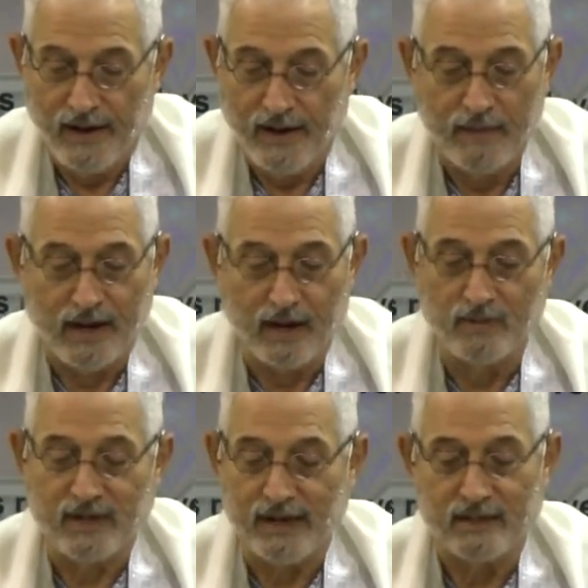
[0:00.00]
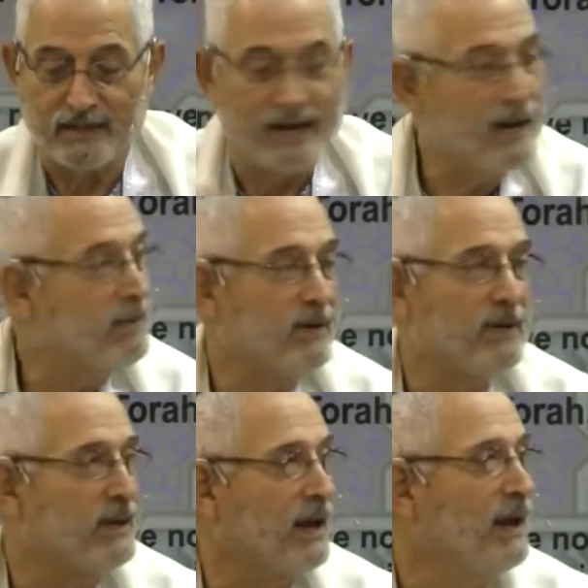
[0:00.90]
it becomes like the same
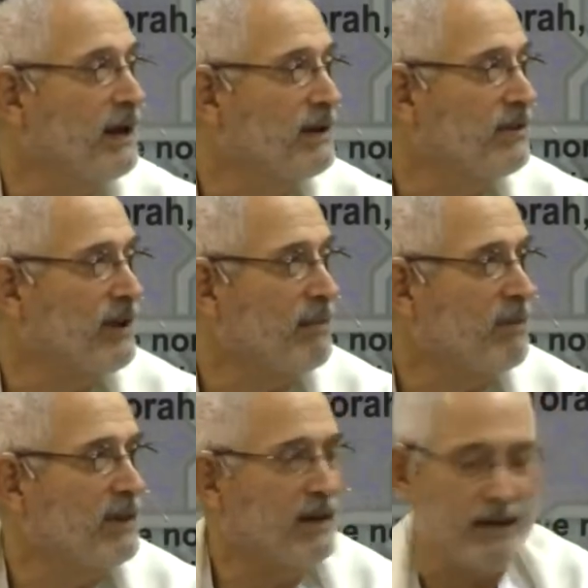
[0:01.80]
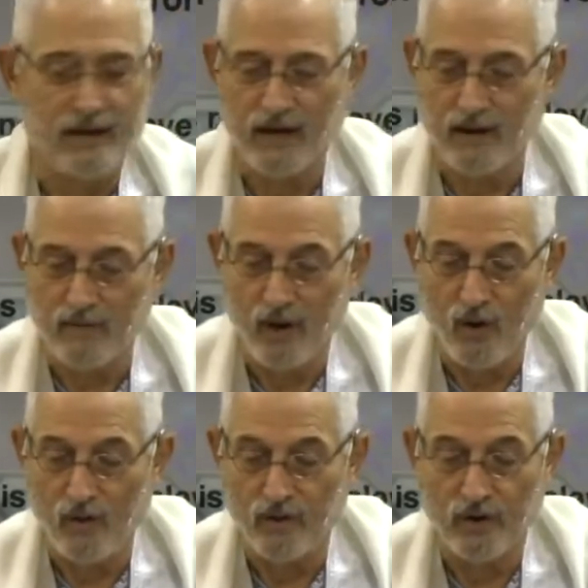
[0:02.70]
every day, the same thing that you come
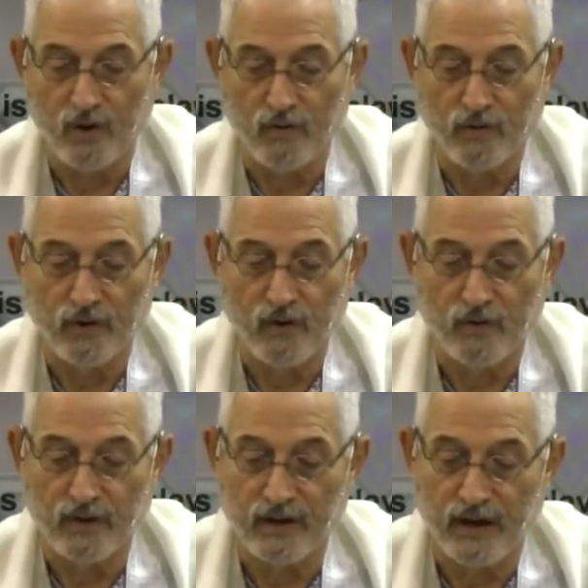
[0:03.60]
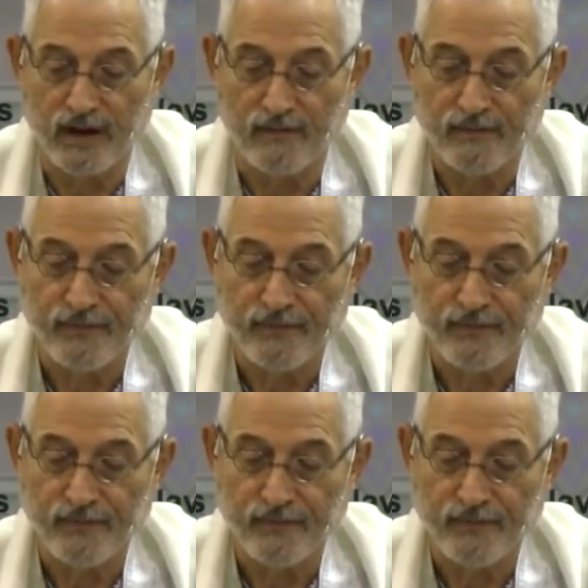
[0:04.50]
over and over and over again.